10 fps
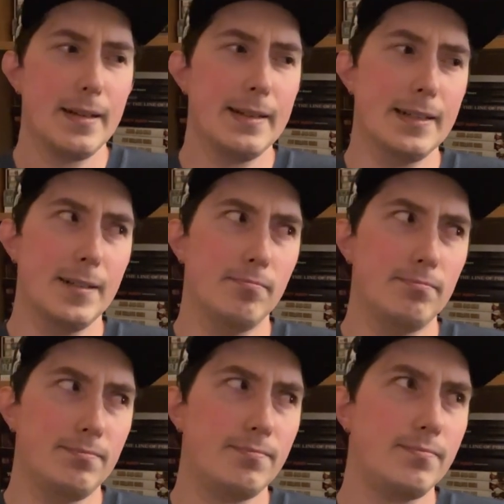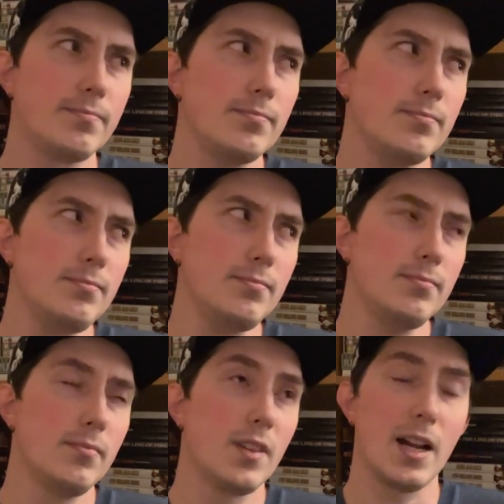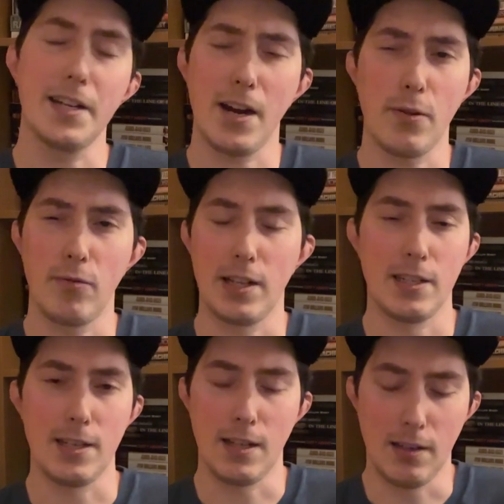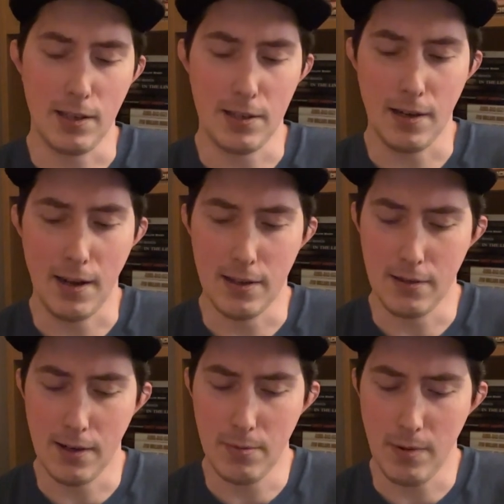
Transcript: At least I don't really see it listed as such,